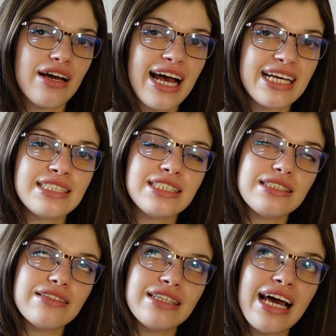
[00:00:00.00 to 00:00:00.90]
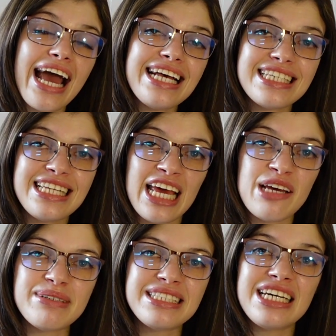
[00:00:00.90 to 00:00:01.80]
ACE
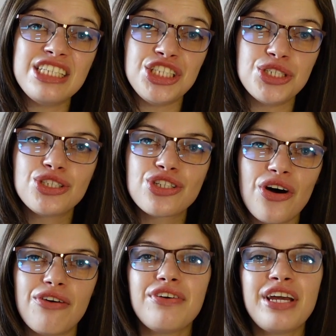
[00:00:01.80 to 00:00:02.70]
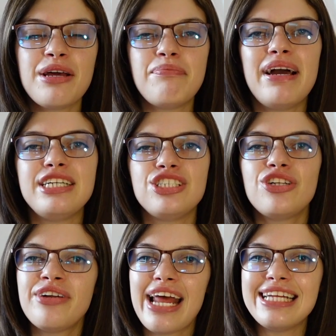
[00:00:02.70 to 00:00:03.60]
inhibitor induced cough in a patient
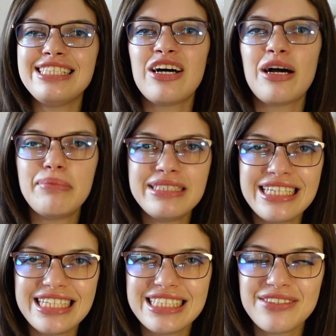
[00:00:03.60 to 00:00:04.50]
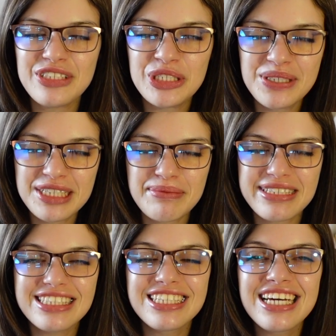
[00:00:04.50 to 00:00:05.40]
on antihypertensive
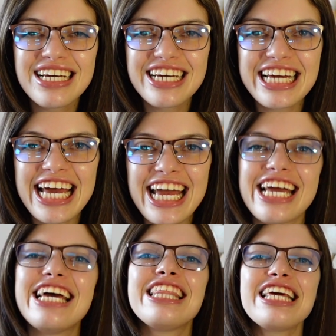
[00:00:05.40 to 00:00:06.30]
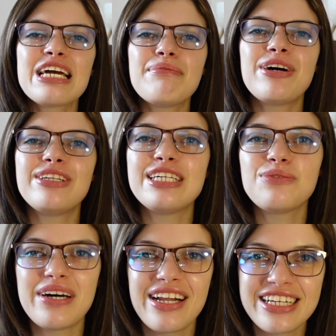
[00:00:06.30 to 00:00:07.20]
treatment? Okay, think about that
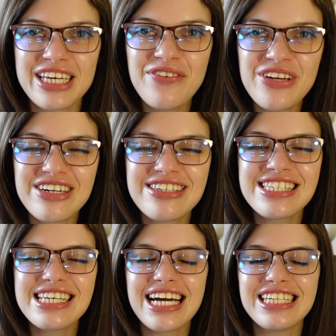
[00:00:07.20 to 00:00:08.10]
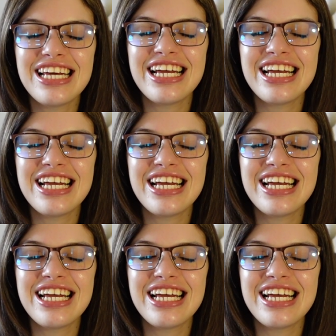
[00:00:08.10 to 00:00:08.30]
one. I'll give you the answer at the